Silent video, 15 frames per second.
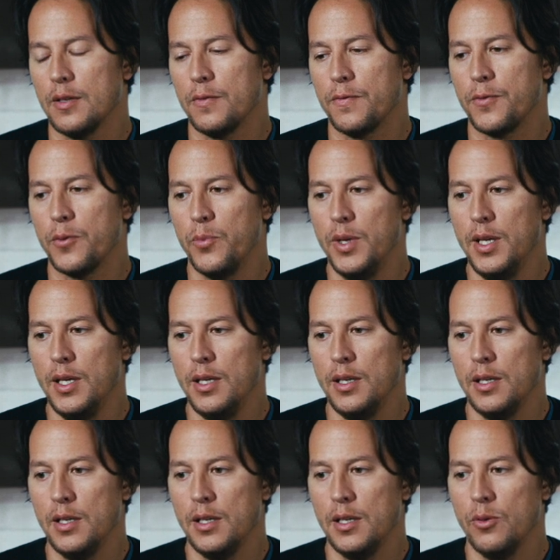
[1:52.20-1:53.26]
For
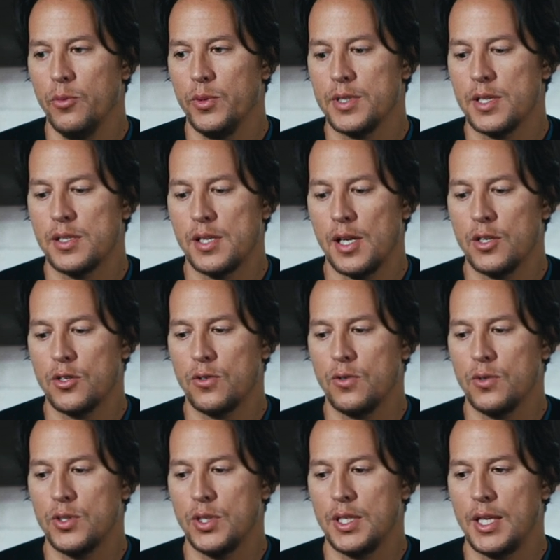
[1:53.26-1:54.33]
me, it was
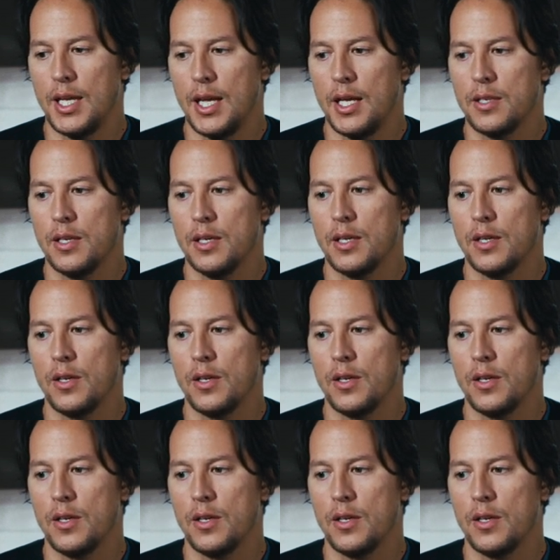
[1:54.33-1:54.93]
essential to get